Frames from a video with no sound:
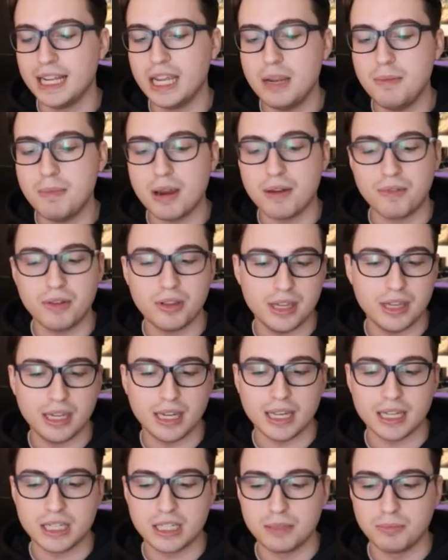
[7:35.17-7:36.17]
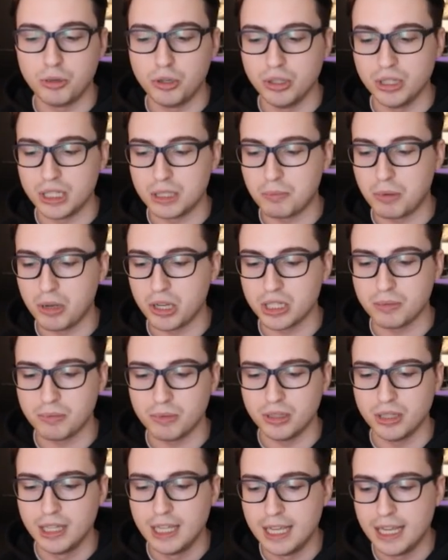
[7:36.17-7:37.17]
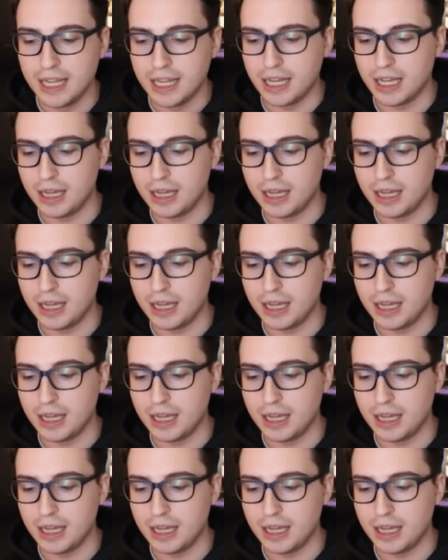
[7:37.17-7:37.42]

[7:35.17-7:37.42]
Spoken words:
and keep everything as small as possible.